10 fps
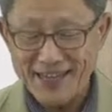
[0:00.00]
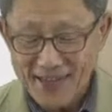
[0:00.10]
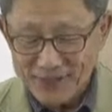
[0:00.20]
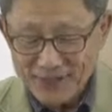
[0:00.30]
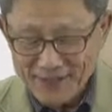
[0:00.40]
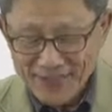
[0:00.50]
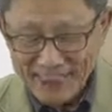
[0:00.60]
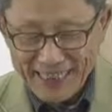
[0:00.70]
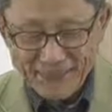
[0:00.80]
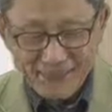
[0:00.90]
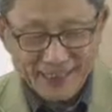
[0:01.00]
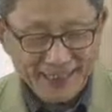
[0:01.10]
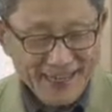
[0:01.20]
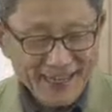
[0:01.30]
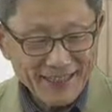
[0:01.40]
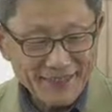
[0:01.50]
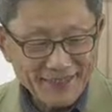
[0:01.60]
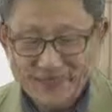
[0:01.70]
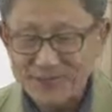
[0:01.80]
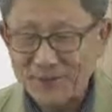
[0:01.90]
you can keep the
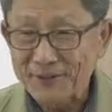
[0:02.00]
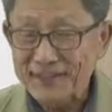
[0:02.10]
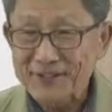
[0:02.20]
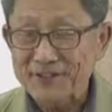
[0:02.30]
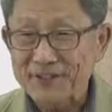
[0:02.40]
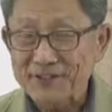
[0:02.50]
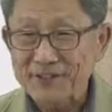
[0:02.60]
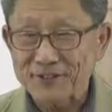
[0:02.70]
zirconia structure,